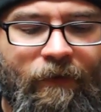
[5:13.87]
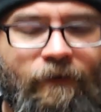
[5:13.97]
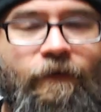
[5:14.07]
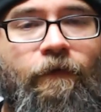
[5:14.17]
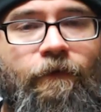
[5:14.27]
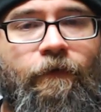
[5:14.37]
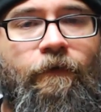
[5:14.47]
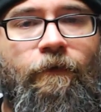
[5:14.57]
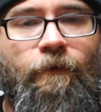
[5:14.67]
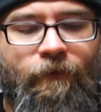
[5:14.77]
This
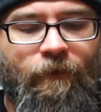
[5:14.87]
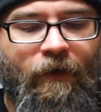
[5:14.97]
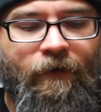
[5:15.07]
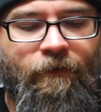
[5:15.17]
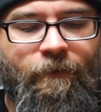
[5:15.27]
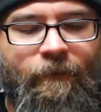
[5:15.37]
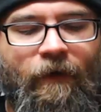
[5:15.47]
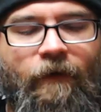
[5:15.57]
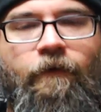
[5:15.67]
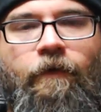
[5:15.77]
dude was who I knew
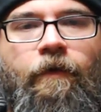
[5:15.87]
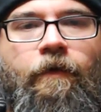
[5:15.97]
about.